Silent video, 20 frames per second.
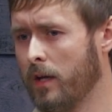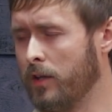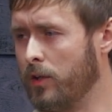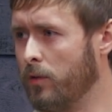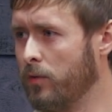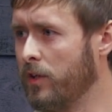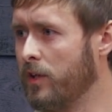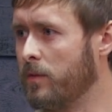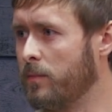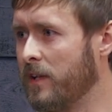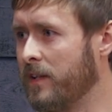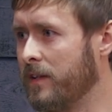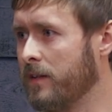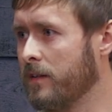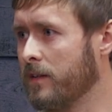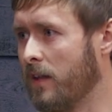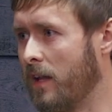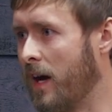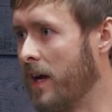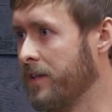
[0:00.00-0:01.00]
you need to
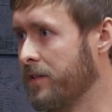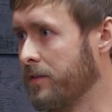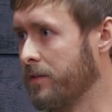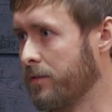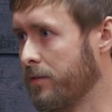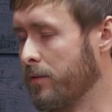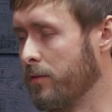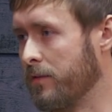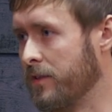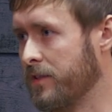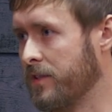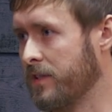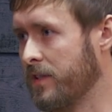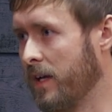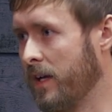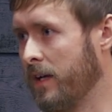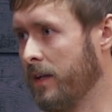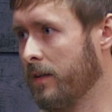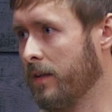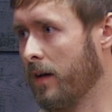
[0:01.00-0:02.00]
be licensed through the
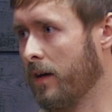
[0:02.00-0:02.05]
state.